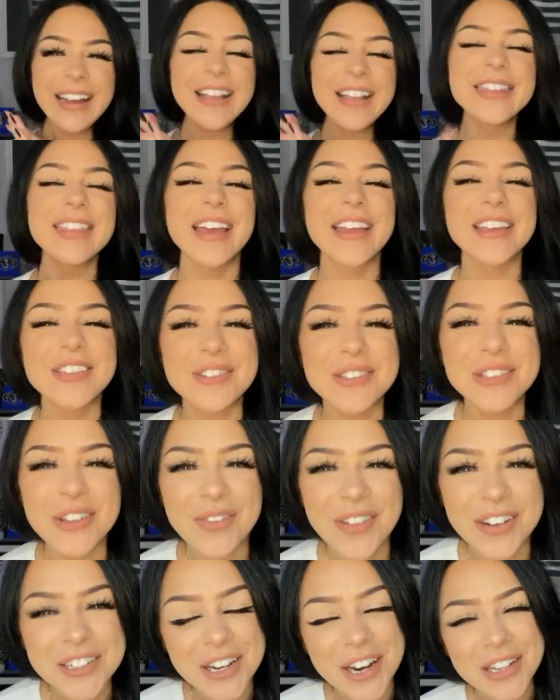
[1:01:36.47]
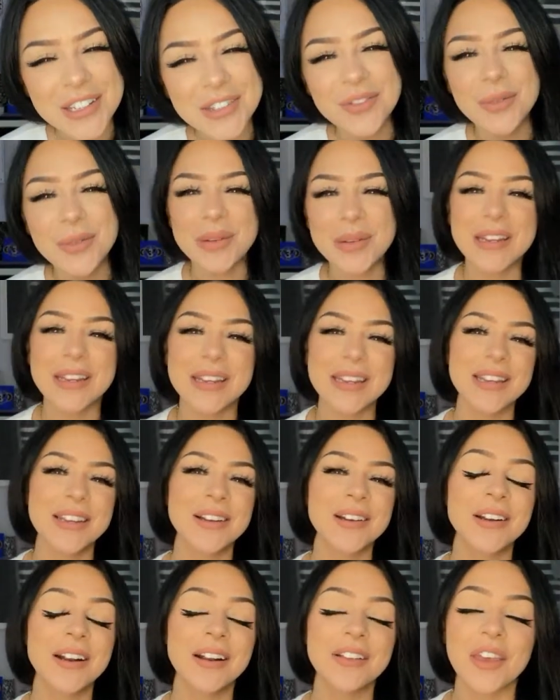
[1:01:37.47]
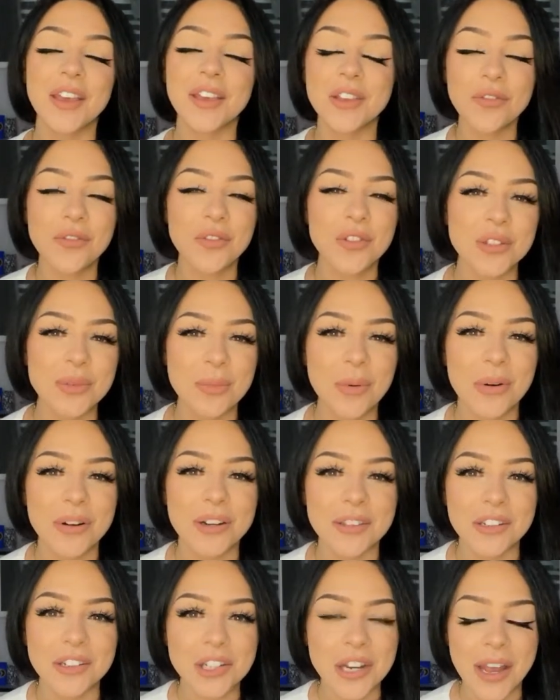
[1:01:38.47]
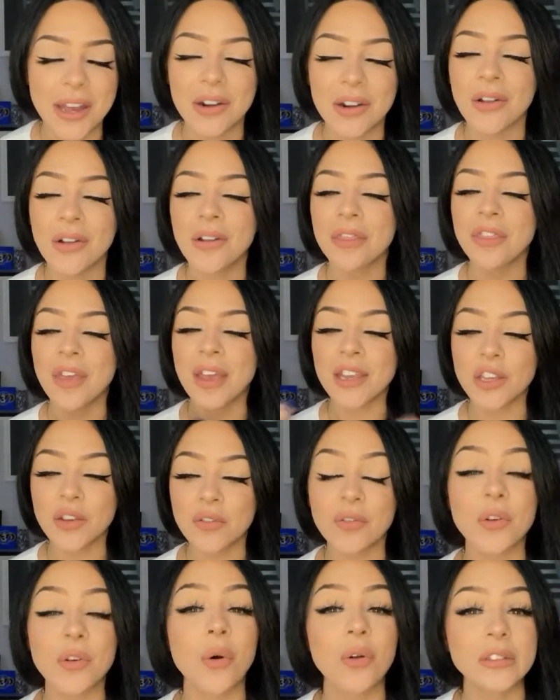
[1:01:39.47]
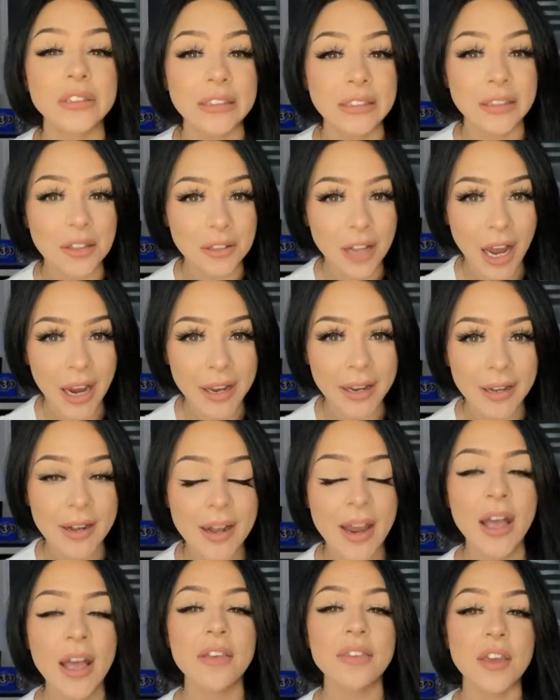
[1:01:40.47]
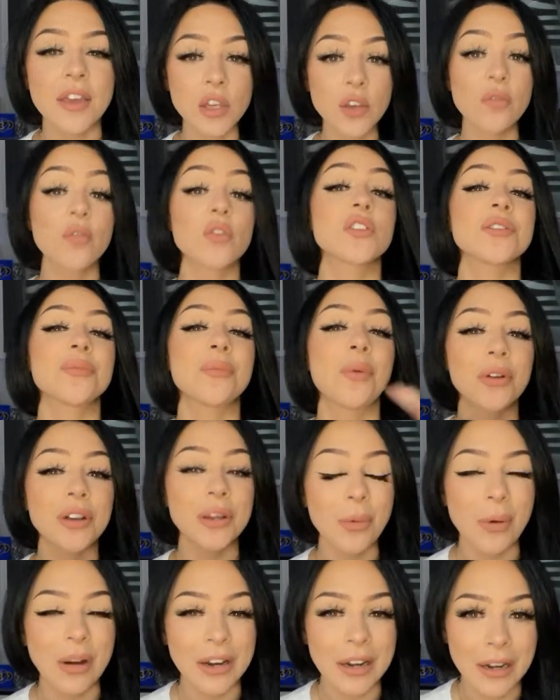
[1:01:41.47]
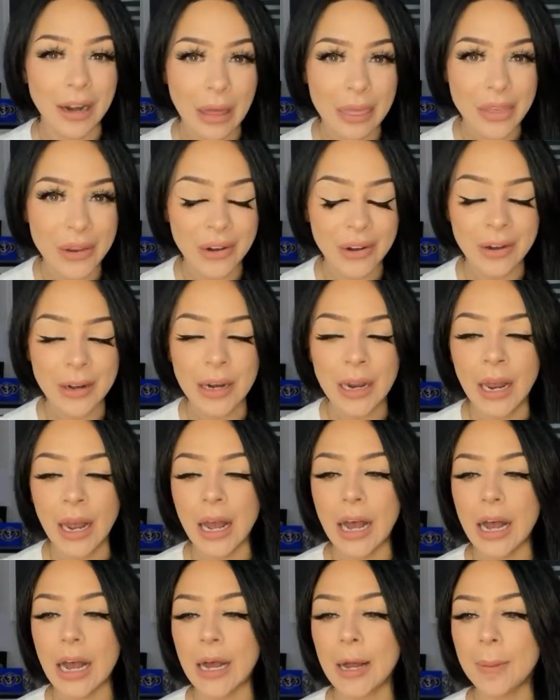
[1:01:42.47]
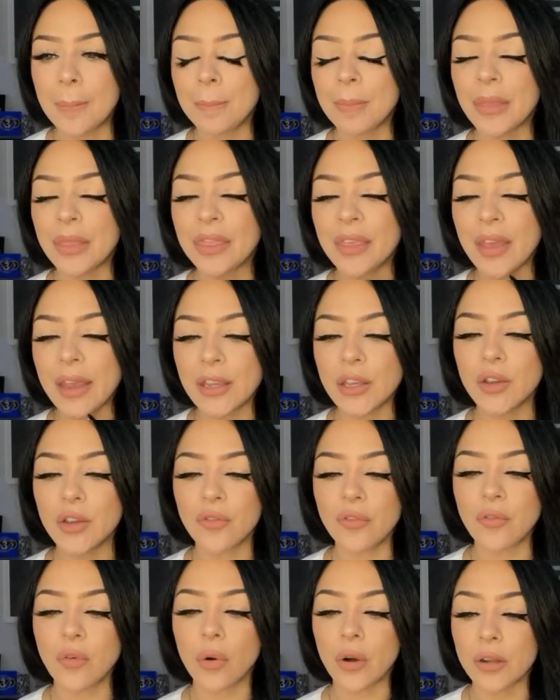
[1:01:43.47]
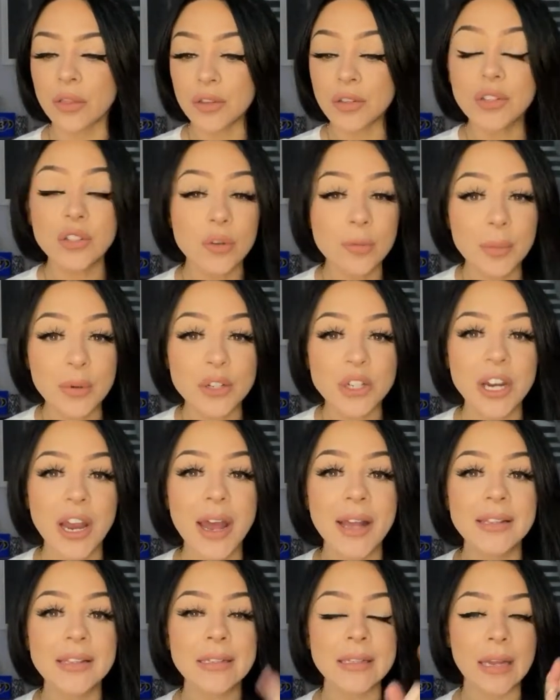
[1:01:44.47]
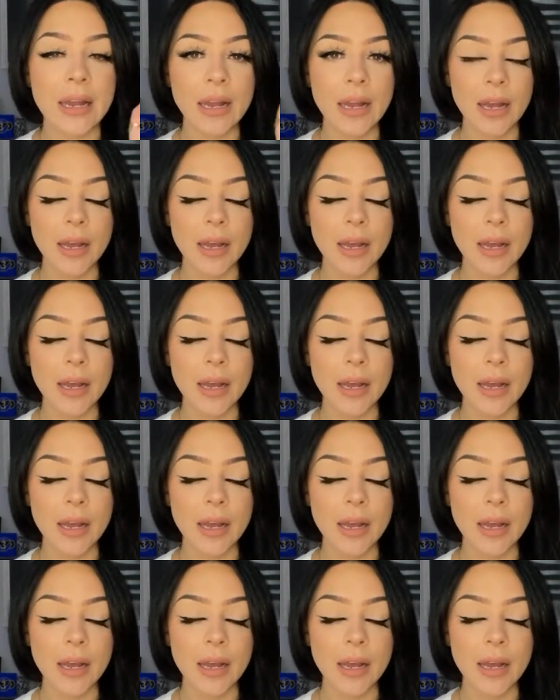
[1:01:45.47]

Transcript: Thank you so much, guys, for being here. Thank you for supporting the channel. Thank you for holding the line. Thank you for supporting one another. Thank you for the super chats.